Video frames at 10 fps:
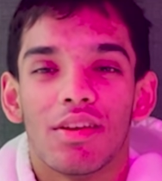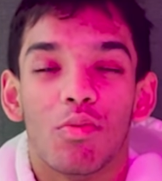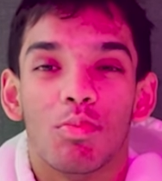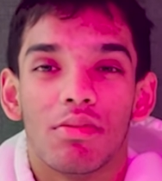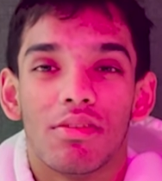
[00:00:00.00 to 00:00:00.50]

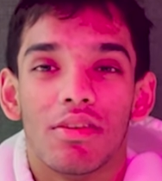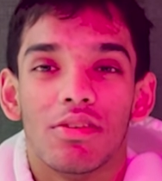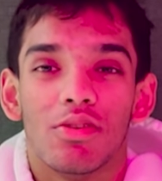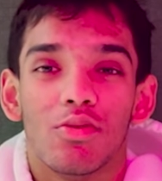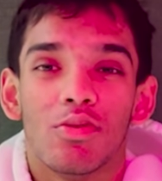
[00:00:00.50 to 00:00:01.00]
We'll be
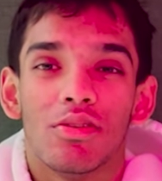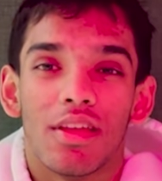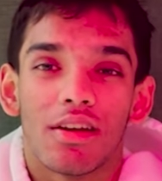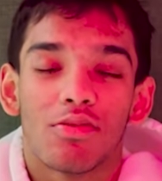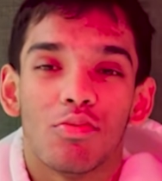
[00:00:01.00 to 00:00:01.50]
seeing you
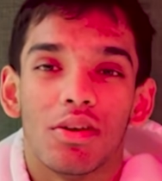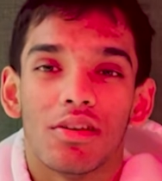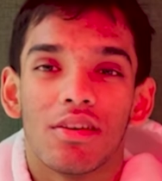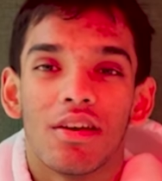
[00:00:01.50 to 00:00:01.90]
next week.